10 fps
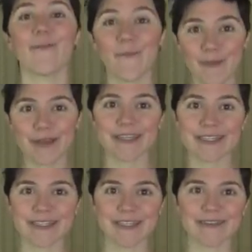all you
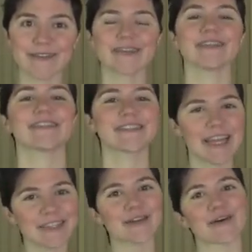need to do is
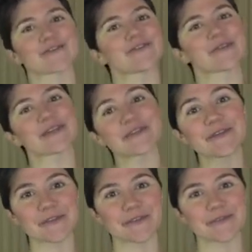change the costumes that you
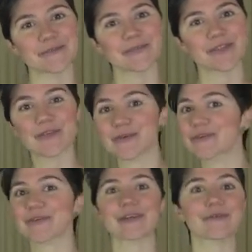use, so
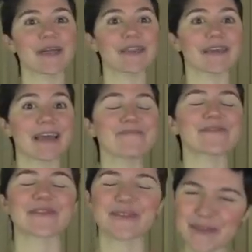you can create the game
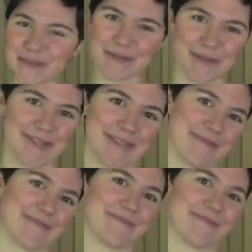that you want.